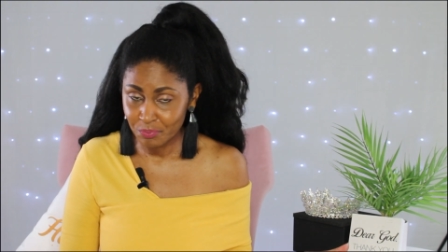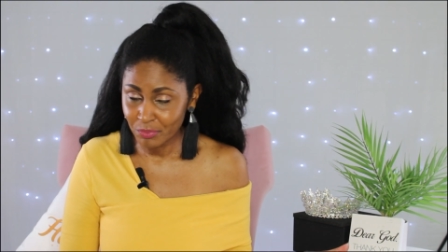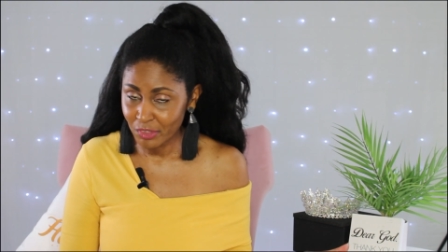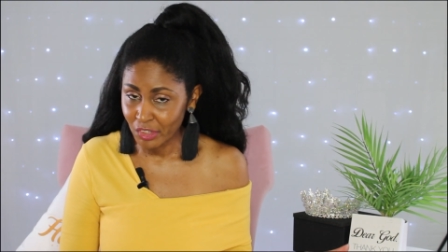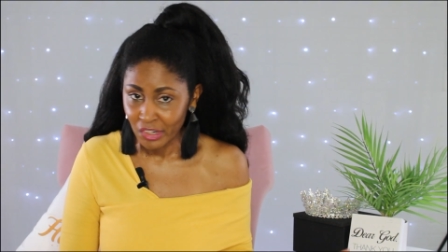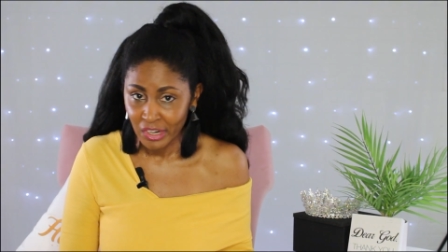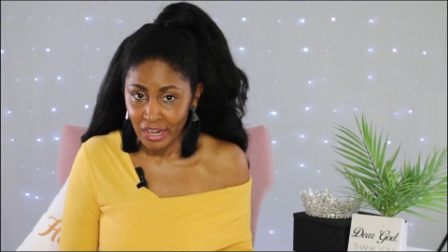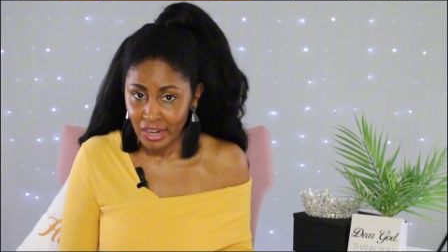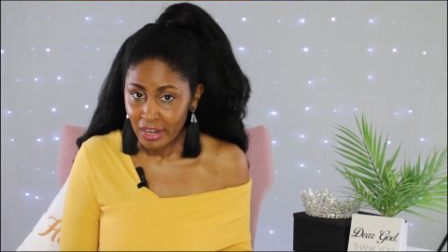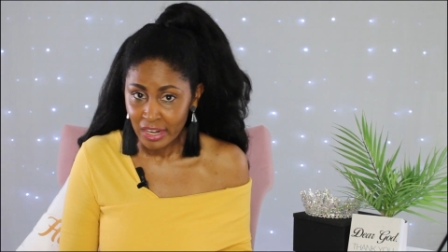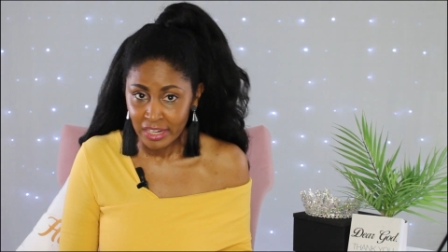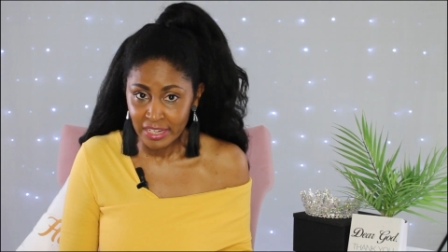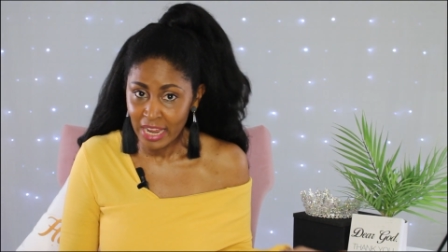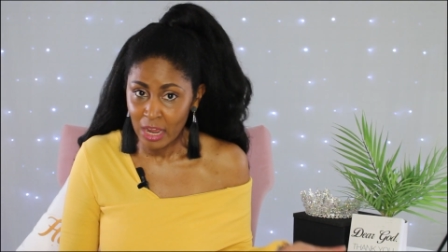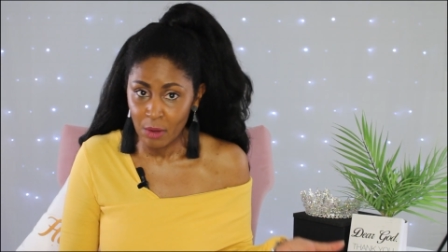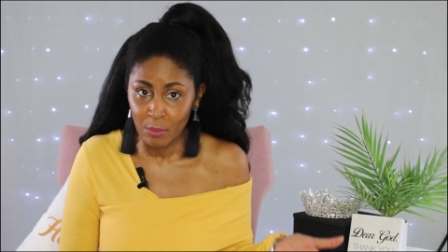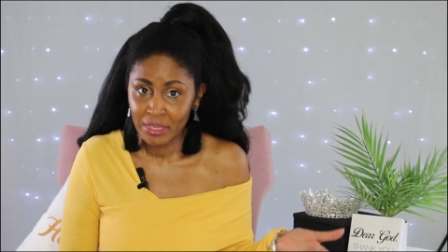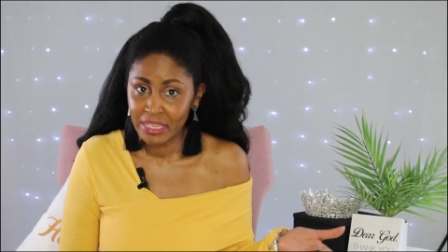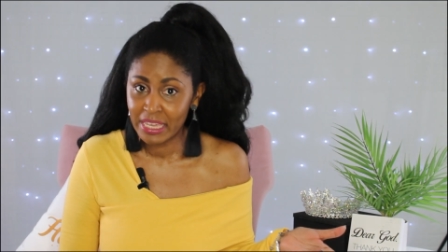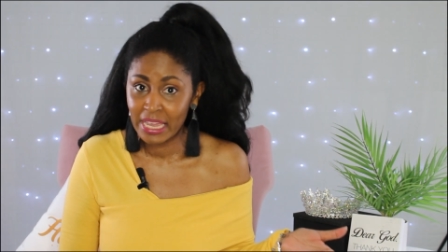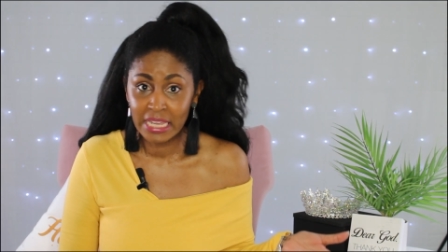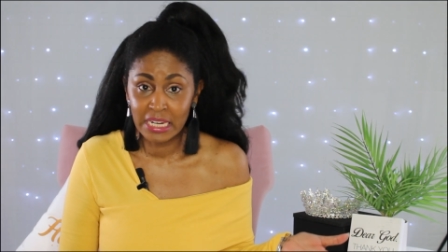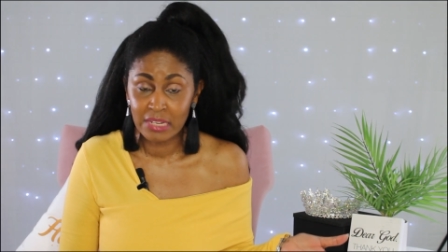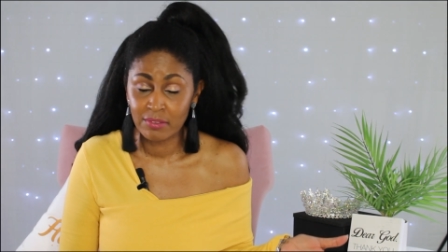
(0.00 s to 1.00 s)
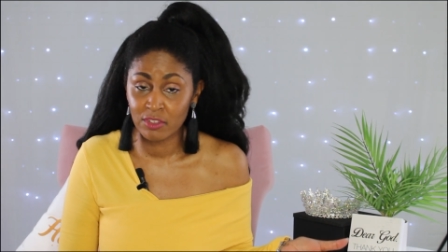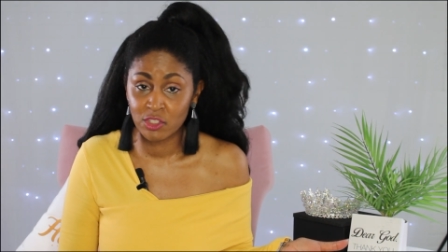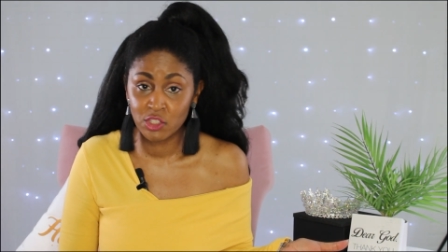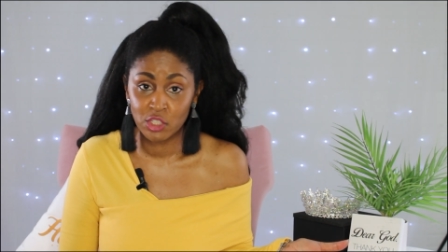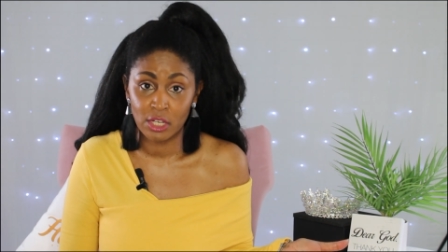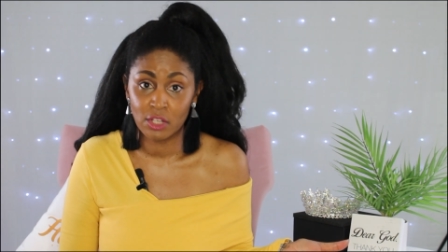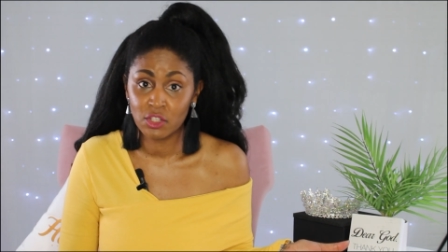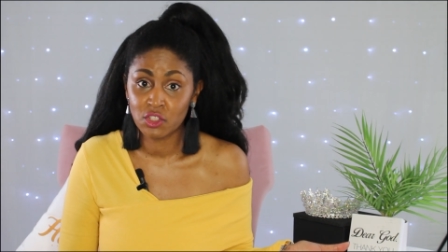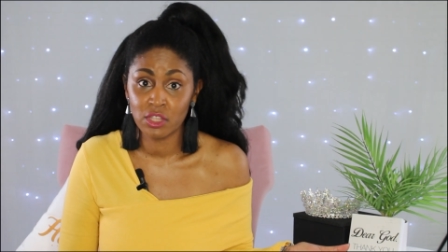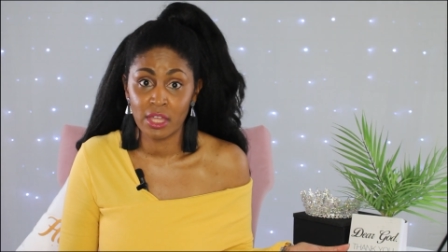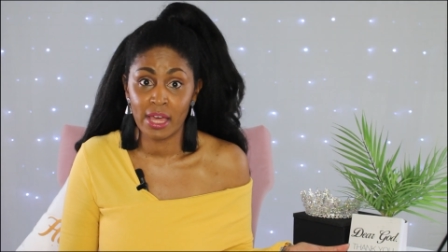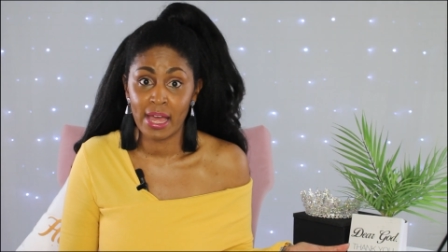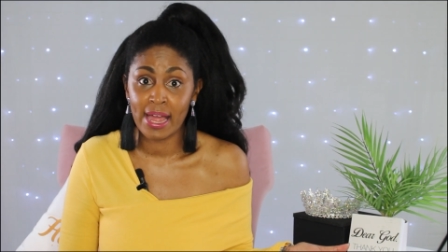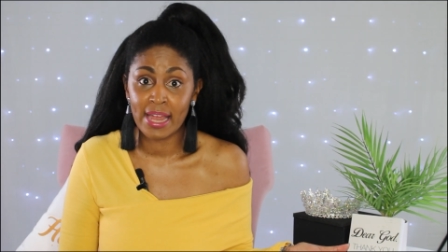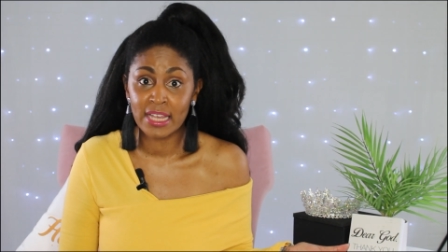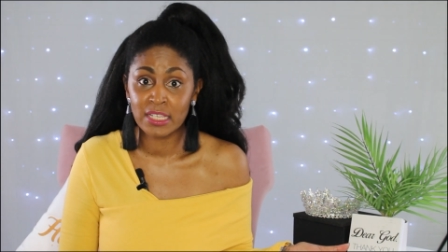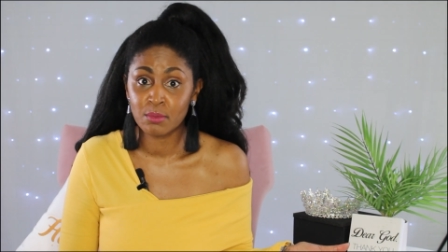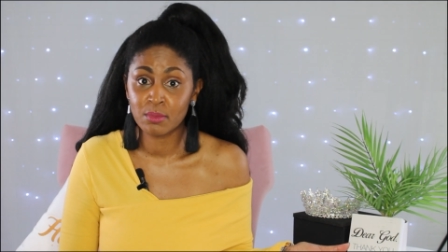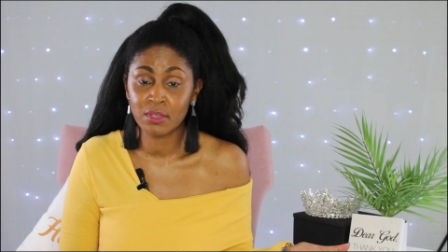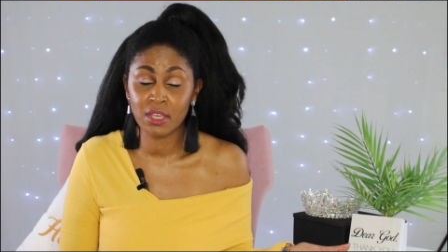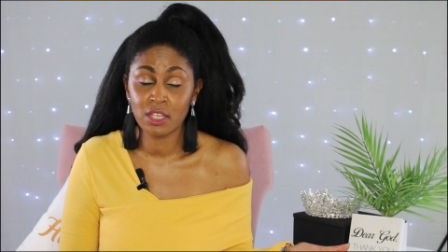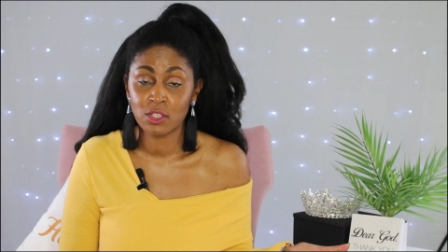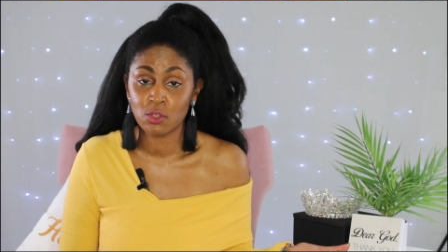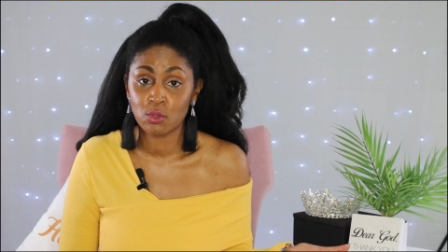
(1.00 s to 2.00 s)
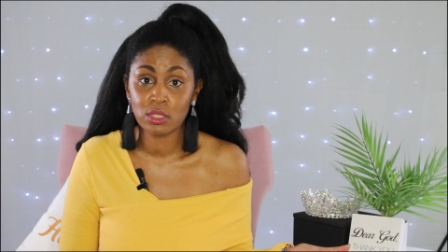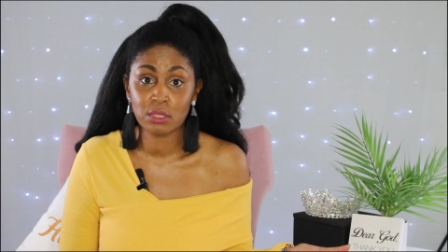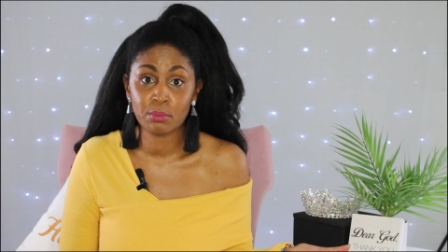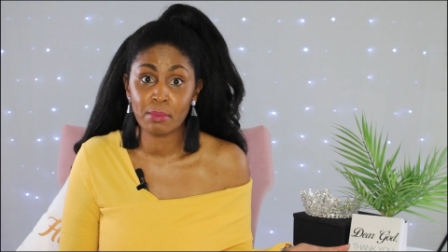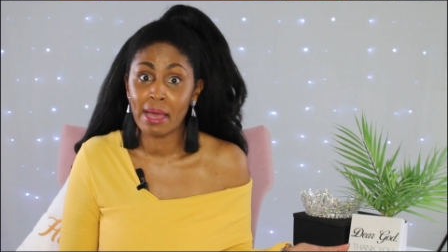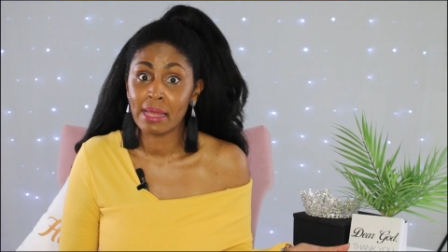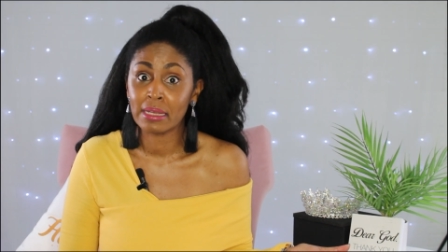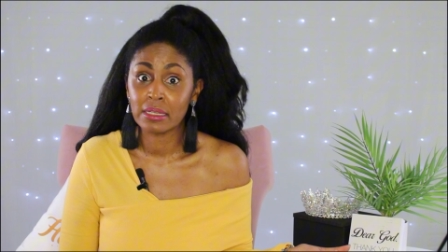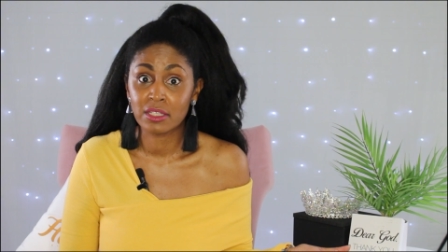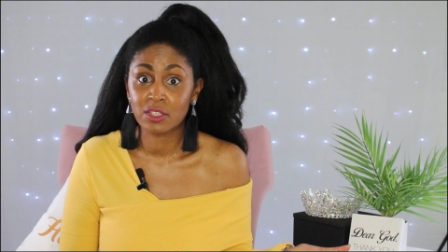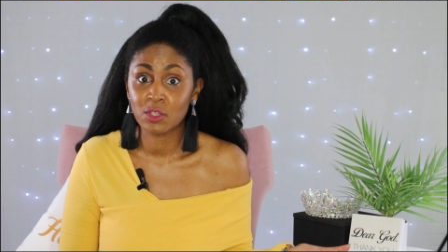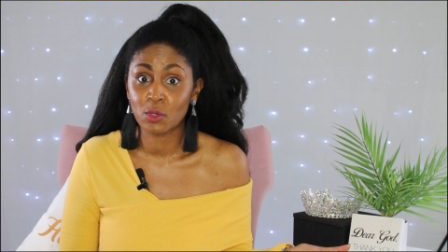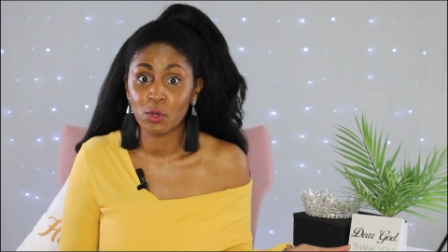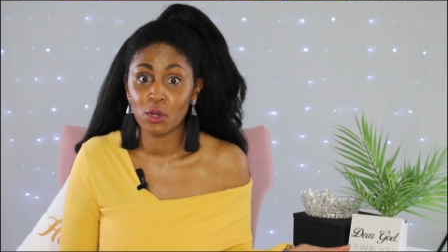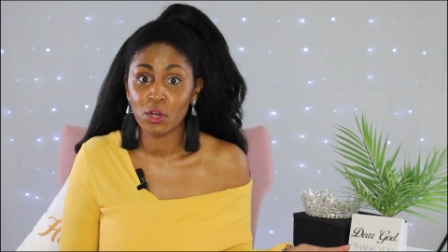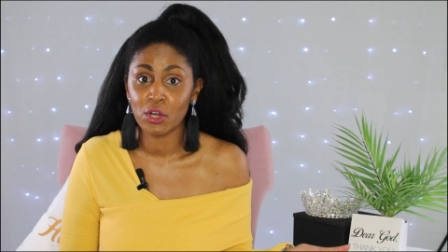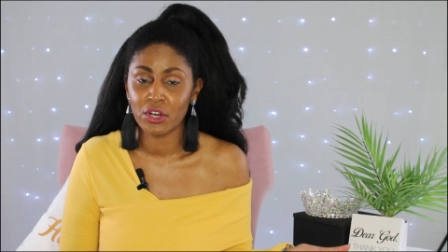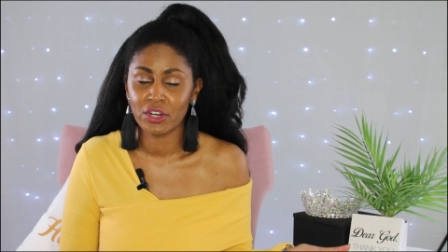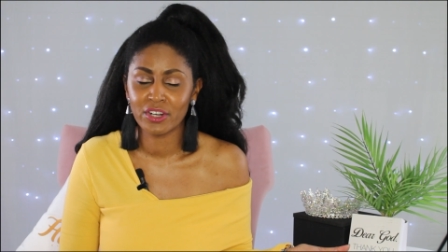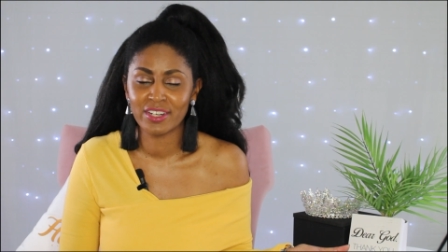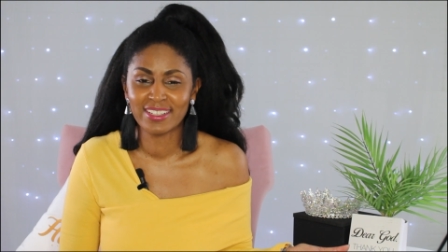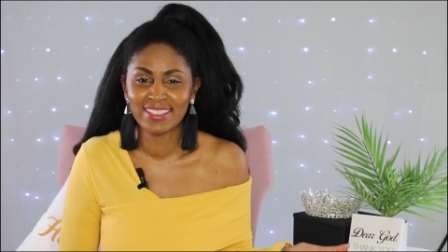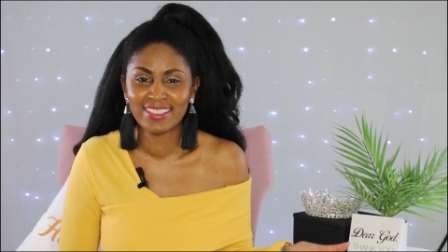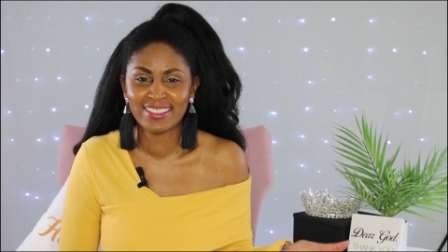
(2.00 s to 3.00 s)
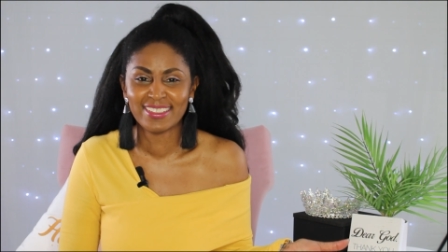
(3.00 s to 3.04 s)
Right? And now we can't even judge the eyes because they're smiling so hard.